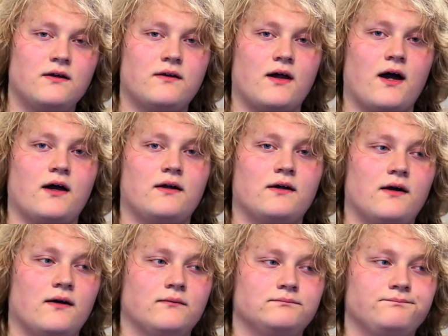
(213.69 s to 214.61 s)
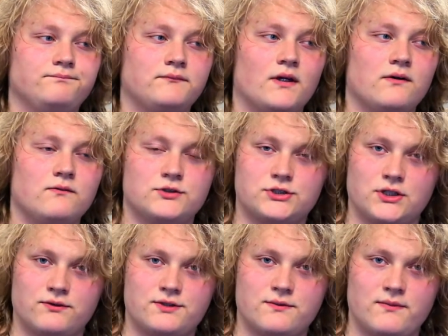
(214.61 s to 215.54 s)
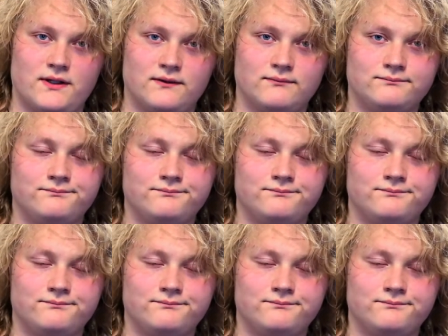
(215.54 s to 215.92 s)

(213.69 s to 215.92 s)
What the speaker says: that was shown to me.